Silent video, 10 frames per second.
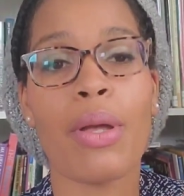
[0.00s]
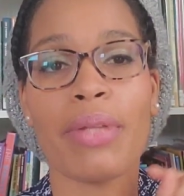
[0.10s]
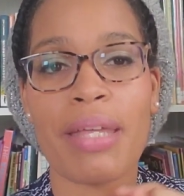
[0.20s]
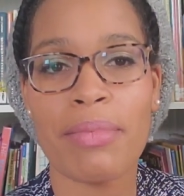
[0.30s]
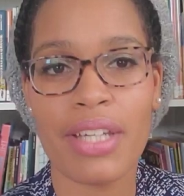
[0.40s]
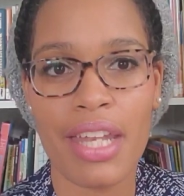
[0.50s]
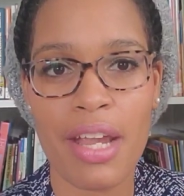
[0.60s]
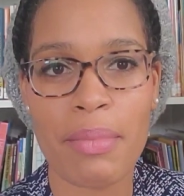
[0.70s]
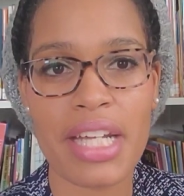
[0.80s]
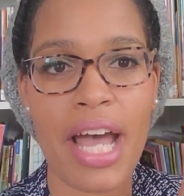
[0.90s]
We played
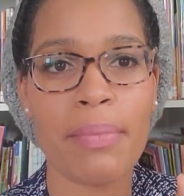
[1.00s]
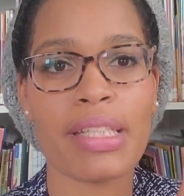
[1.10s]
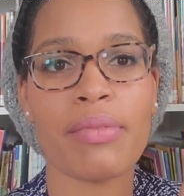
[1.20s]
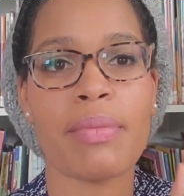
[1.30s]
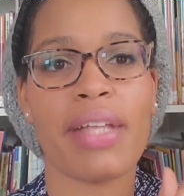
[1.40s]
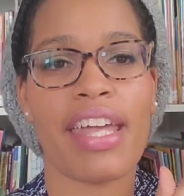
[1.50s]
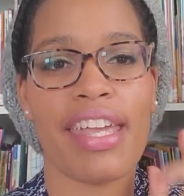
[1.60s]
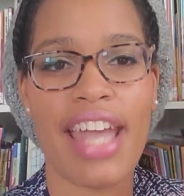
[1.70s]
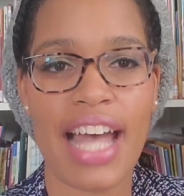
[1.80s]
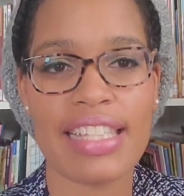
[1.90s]
Millionaire Monopoly. We
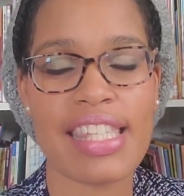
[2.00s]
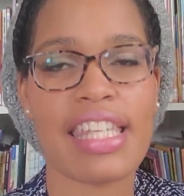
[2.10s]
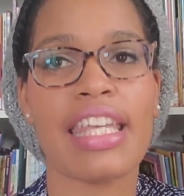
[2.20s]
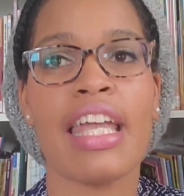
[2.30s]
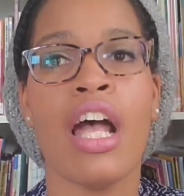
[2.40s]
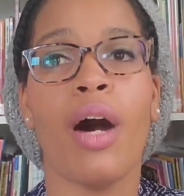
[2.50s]
played Yahtzee.